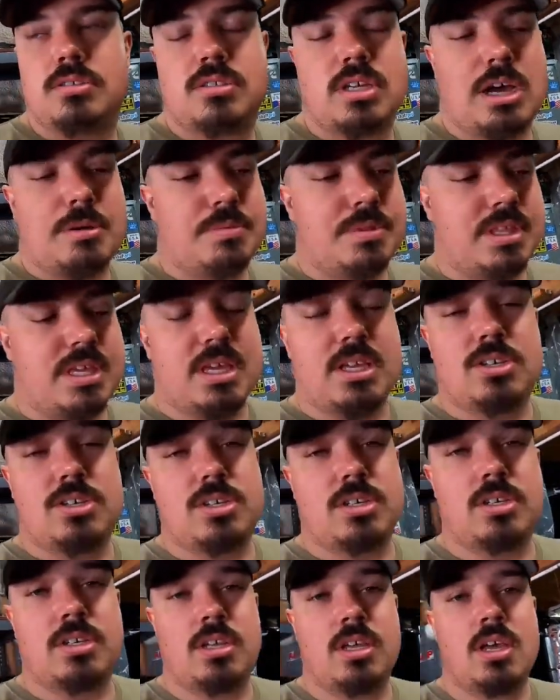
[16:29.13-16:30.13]
top of the
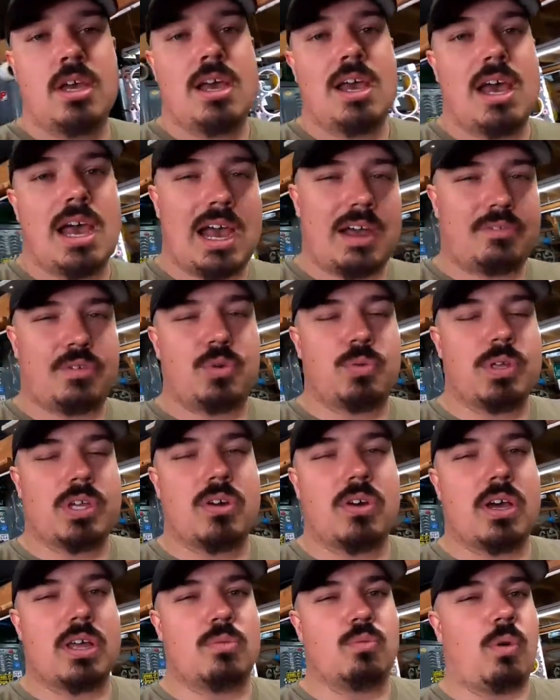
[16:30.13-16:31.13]
engine after we
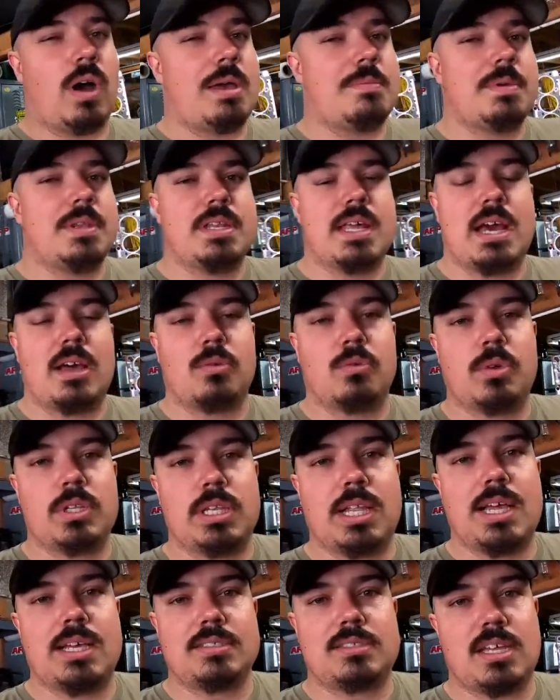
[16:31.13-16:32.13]
go ahead and wipe it down
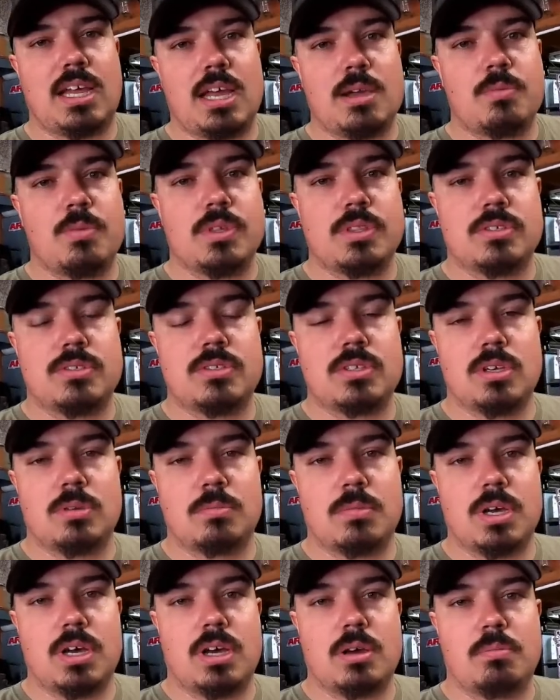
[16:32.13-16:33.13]
one last time with
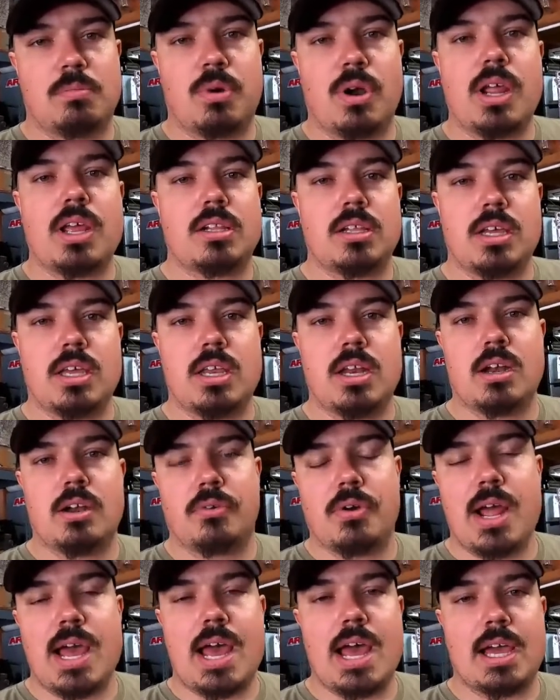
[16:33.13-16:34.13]
some brake clean and a
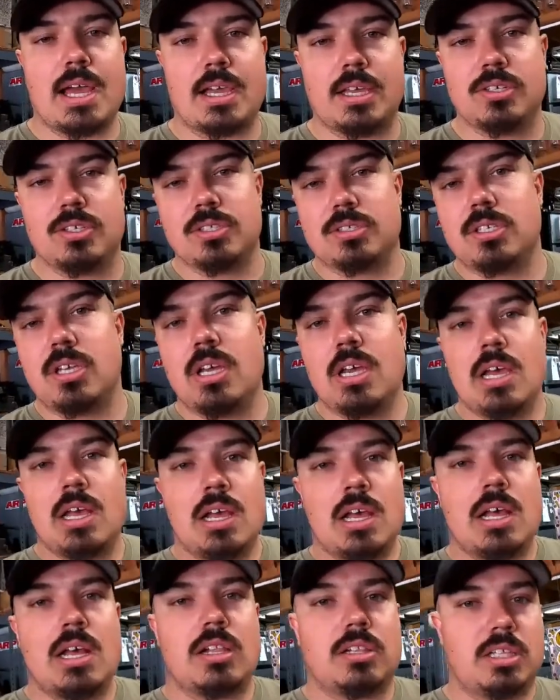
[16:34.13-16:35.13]
rag and just
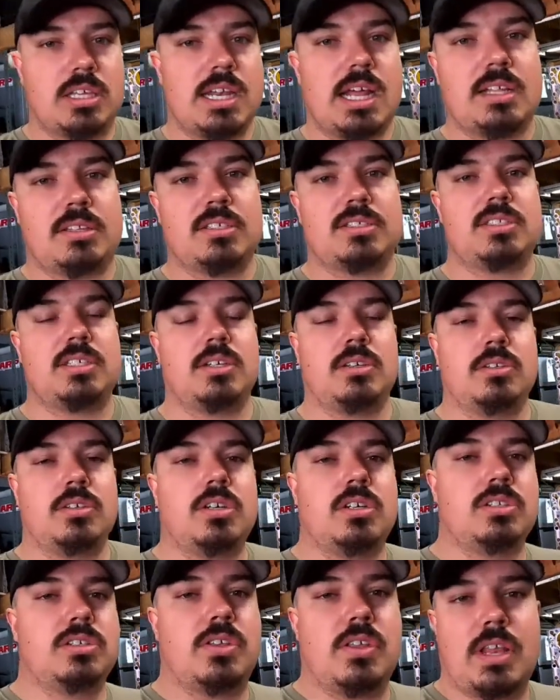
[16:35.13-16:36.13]
clean out the
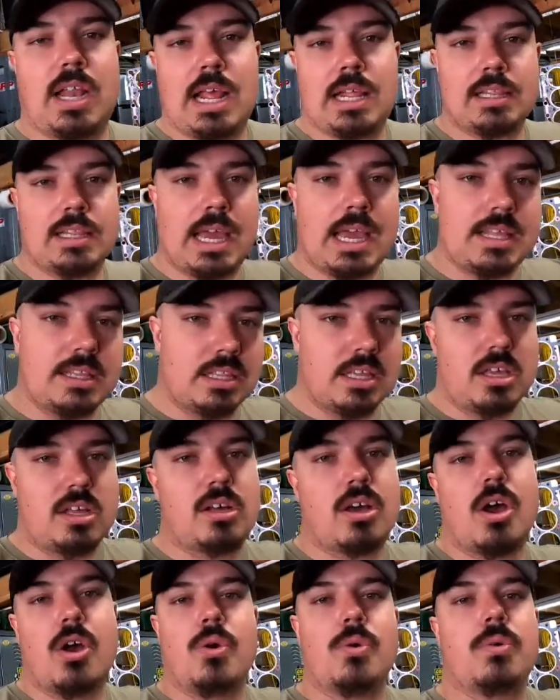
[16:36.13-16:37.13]
cylinders. Then I lightly
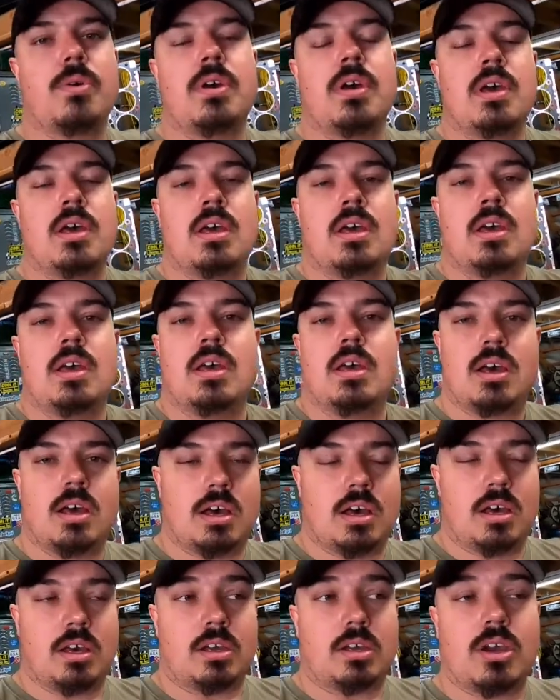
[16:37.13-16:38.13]
coat
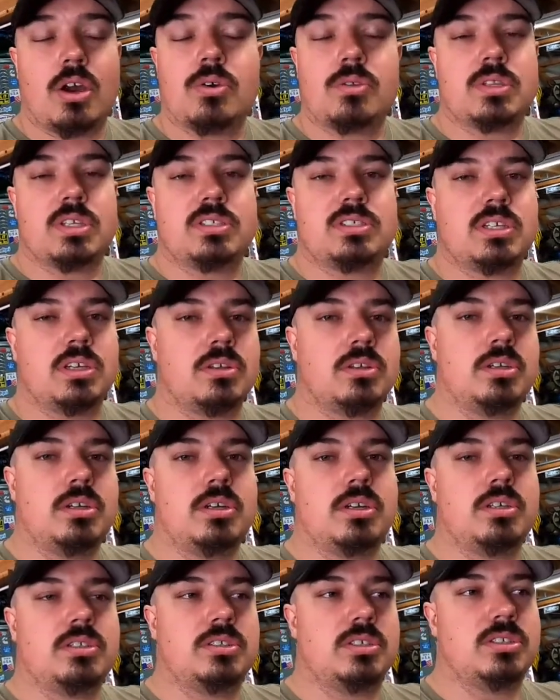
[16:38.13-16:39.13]
the
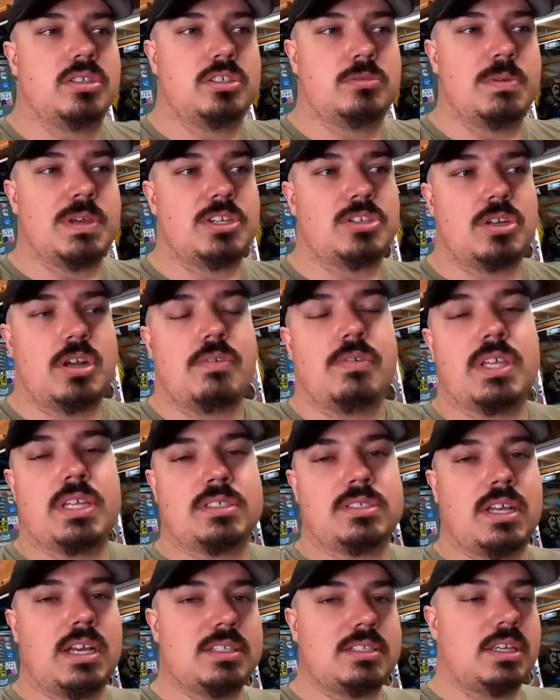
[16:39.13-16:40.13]
cylinders and just make sure
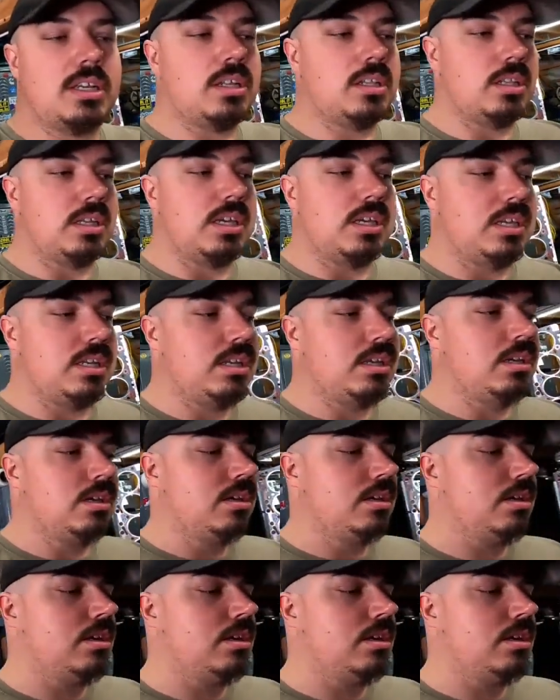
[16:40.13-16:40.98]
everything's nice and clean.